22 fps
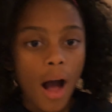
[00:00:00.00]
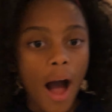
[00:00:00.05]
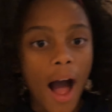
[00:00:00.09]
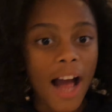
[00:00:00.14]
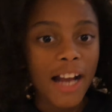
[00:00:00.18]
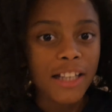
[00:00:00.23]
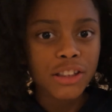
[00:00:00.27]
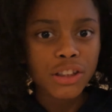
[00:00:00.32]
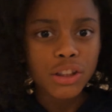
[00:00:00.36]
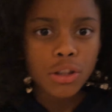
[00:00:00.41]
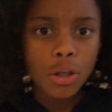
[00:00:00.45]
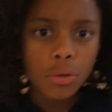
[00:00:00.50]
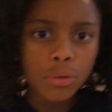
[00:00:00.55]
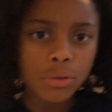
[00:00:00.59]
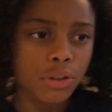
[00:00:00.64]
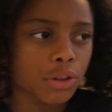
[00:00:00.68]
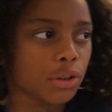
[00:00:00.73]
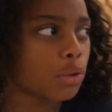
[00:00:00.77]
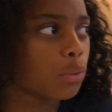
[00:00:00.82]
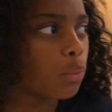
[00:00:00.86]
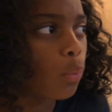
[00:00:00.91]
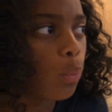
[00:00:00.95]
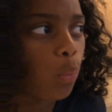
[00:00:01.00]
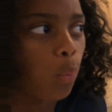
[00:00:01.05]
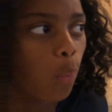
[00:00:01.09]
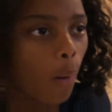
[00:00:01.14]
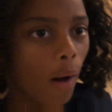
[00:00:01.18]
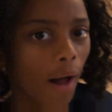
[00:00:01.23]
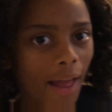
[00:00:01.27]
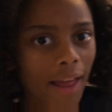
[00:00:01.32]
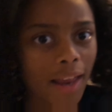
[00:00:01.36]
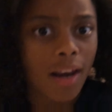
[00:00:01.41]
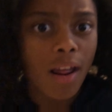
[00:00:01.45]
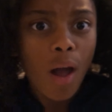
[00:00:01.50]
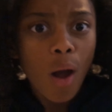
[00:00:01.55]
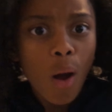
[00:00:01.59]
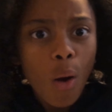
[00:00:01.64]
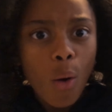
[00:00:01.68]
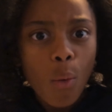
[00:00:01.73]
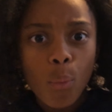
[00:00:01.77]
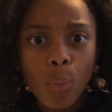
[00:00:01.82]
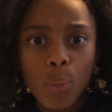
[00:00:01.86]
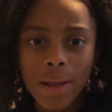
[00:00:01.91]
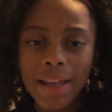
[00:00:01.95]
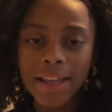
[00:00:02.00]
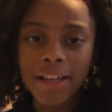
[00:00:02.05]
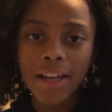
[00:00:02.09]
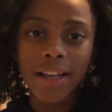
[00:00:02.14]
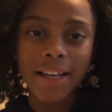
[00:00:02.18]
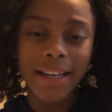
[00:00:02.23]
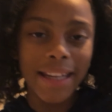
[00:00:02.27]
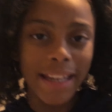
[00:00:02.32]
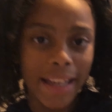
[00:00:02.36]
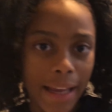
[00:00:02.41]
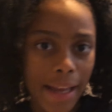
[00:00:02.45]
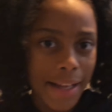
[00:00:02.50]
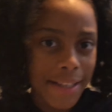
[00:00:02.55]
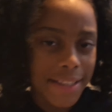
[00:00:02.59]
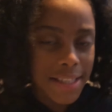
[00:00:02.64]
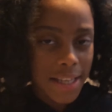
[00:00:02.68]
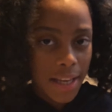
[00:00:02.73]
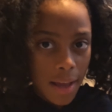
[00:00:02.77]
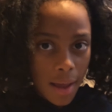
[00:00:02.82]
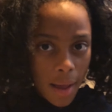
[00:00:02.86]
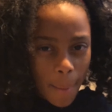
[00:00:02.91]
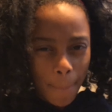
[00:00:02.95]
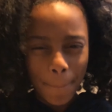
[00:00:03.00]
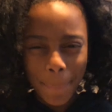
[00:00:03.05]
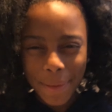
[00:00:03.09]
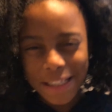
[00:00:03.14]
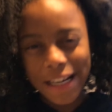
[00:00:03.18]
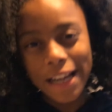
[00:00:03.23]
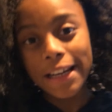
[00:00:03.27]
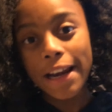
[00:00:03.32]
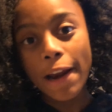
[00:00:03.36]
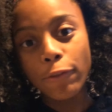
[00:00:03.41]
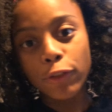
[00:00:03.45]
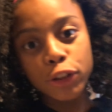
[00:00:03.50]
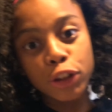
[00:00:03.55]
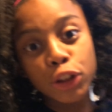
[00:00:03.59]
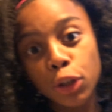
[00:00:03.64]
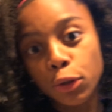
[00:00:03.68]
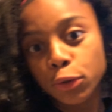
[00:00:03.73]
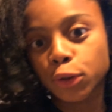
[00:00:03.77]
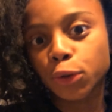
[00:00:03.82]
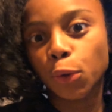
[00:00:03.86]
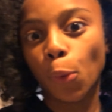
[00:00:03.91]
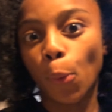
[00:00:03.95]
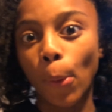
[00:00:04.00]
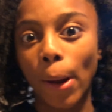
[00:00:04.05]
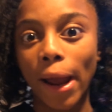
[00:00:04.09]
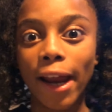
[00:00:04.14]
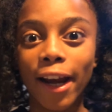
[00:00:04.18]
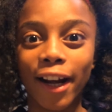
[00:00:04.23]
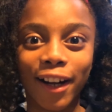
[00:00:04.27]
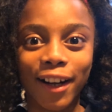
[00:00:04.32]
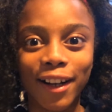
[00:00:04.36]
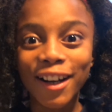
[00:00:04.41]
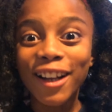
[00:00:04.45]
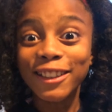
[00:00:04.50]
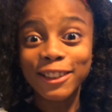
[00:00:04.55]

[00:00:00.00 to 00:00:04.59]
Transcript: I showed you what we could eat, but I never showed you where.